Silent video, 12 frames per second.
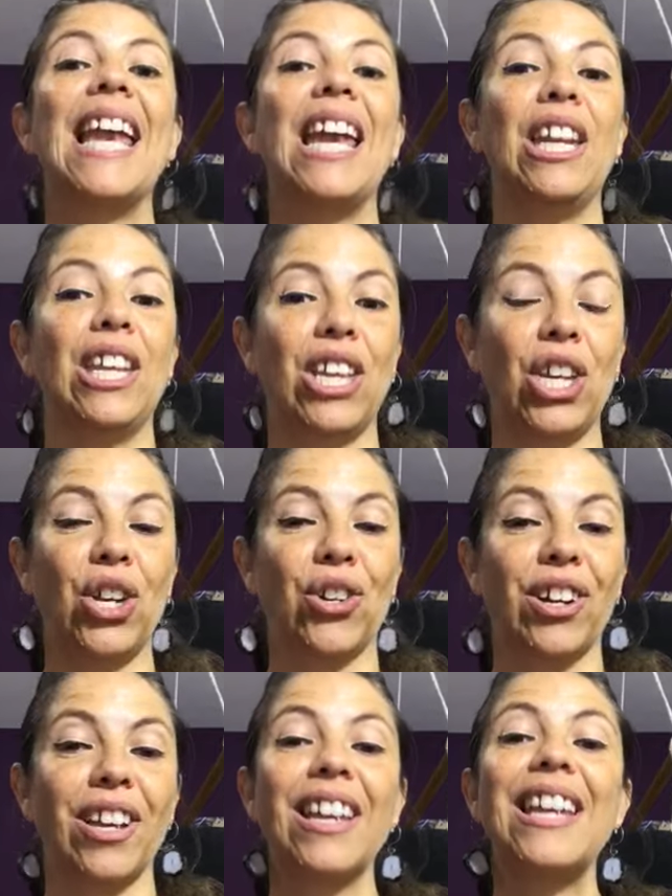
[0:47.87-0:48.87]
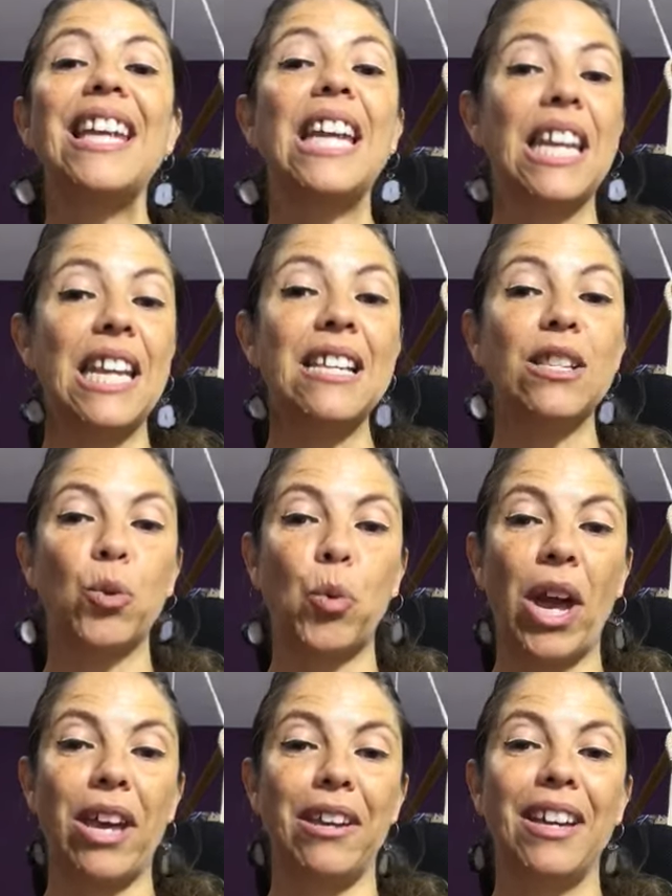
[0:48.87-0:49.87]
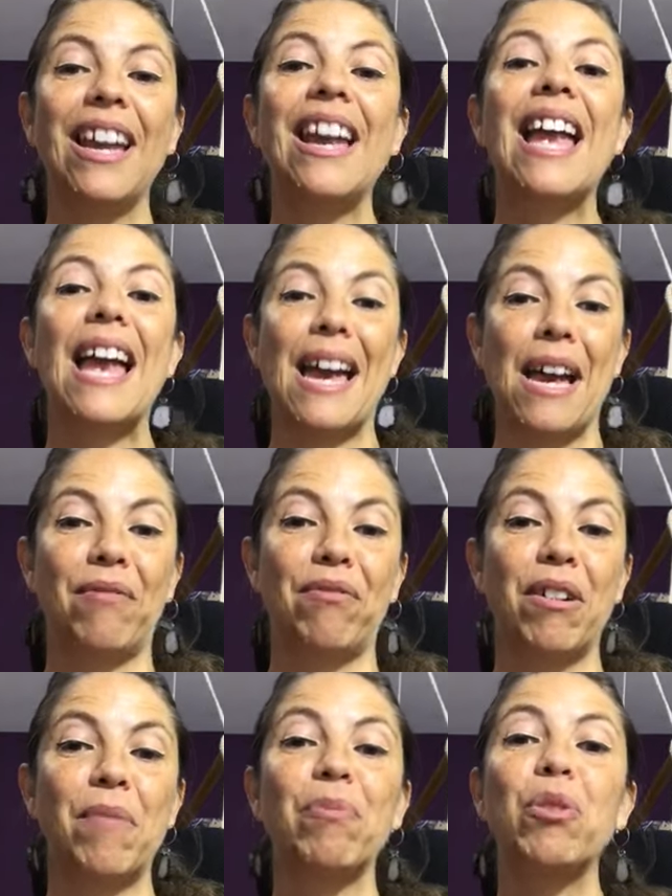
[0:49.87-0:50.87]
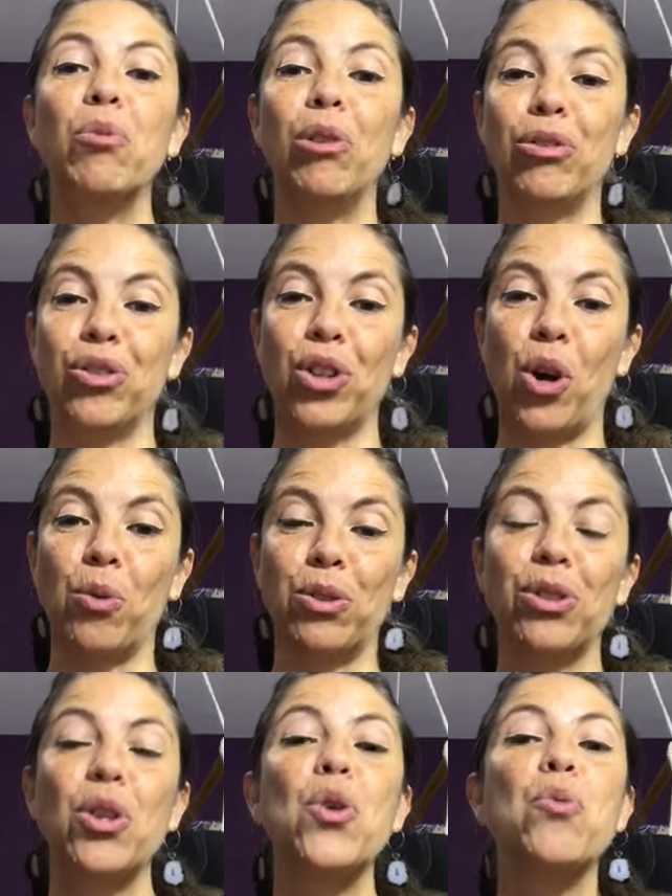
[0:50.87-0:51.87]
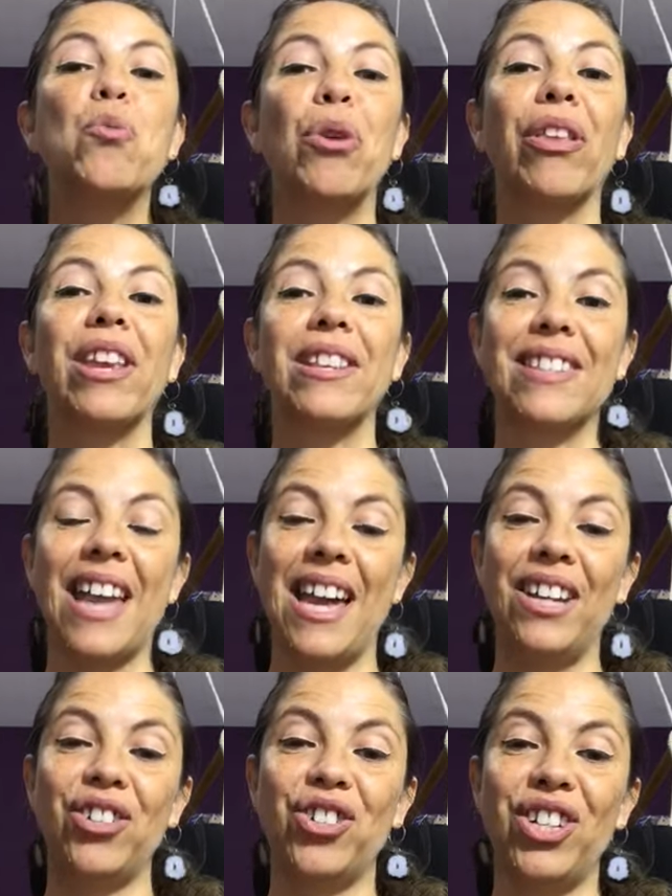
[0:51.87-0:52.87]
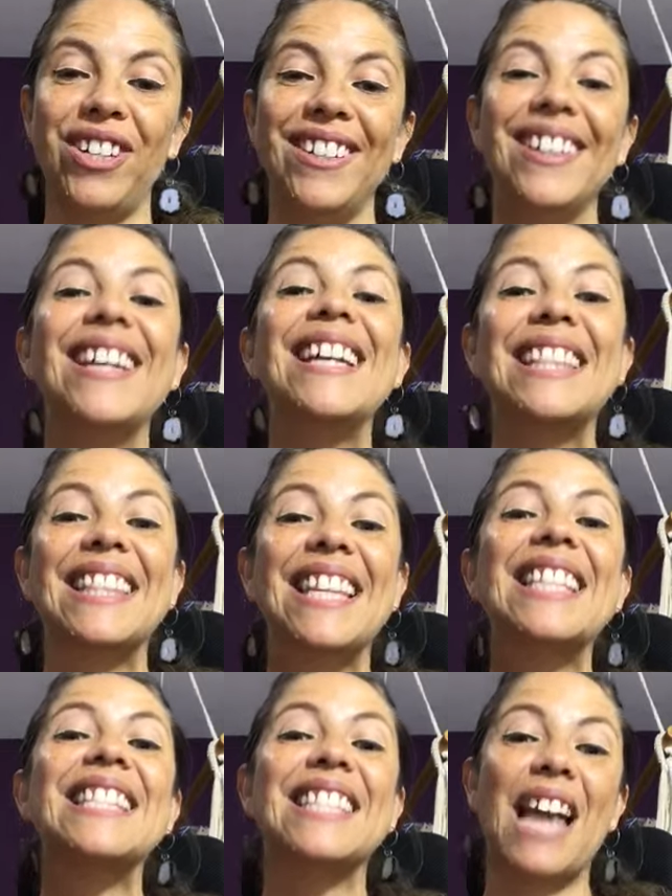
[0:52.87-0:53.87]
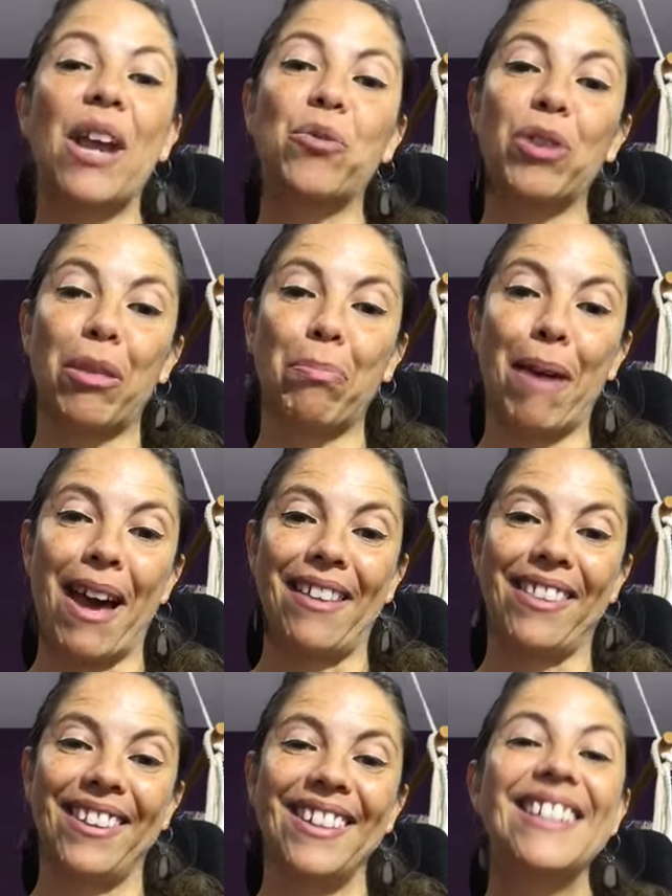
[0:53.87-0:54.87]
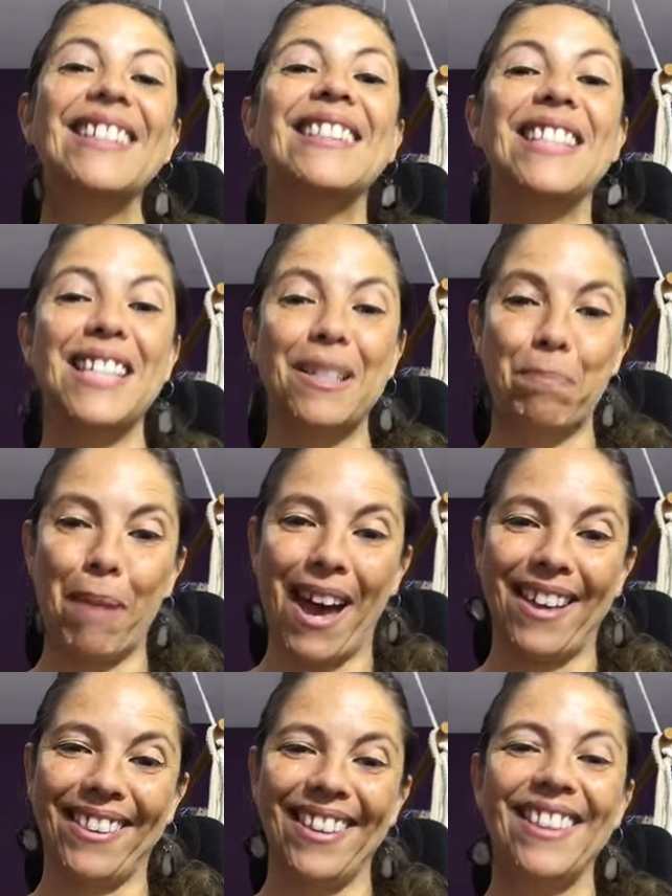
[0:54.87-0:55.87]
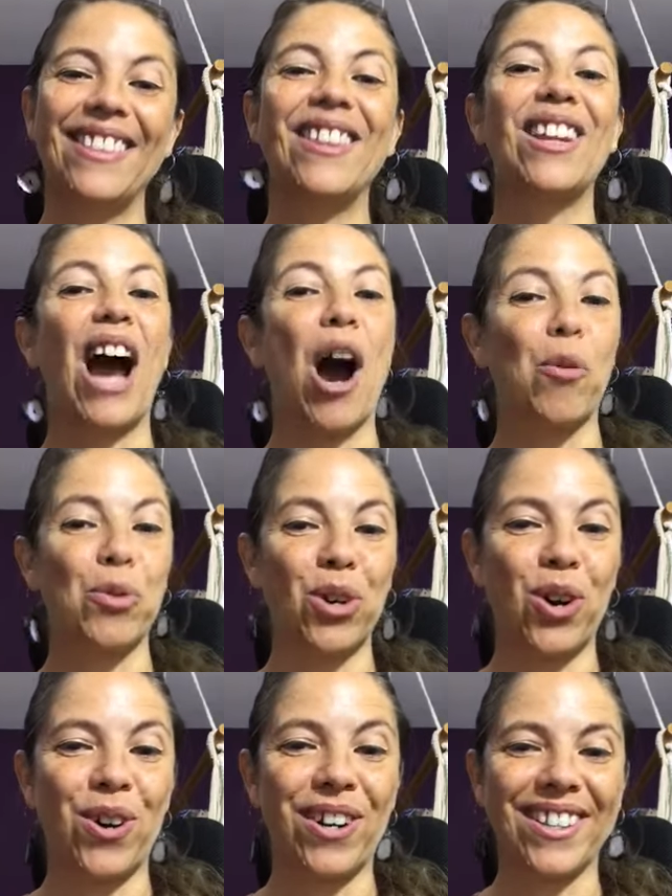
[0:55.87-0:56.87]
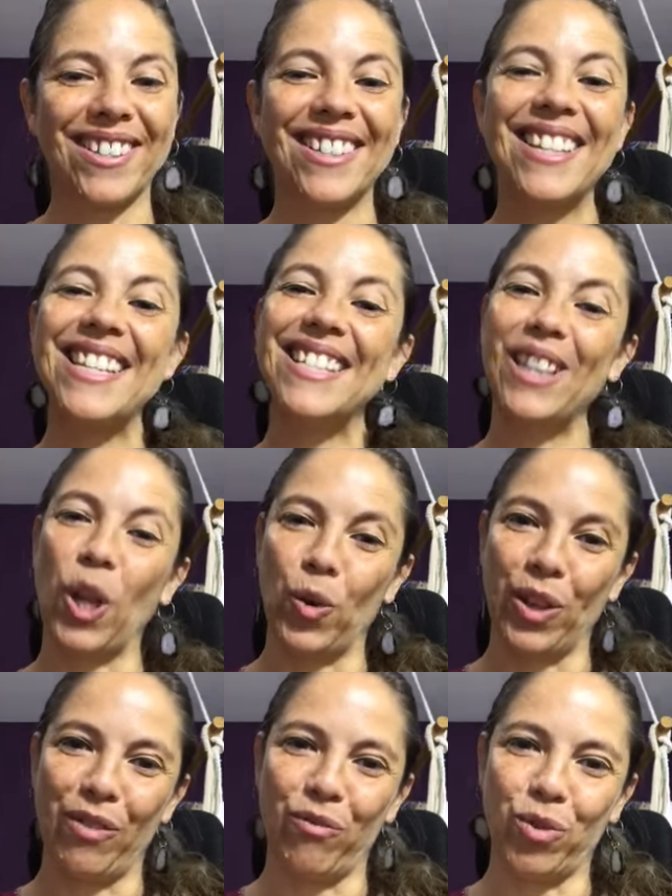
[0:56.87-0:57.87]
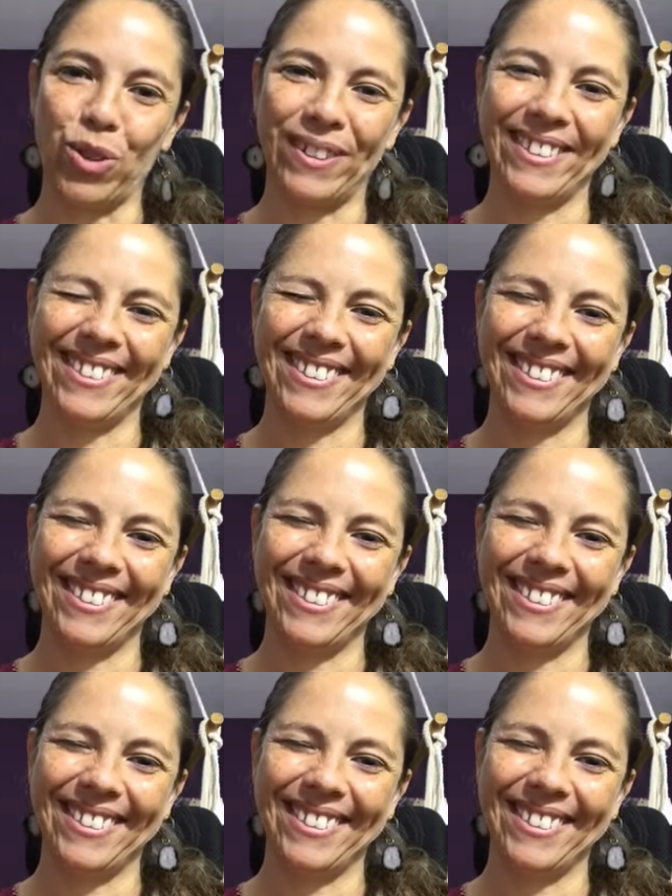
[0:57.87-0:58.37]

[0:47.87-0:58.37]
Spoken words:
And here, in this way, F will show us with his energy this sacred path, this path that our heart is longing for.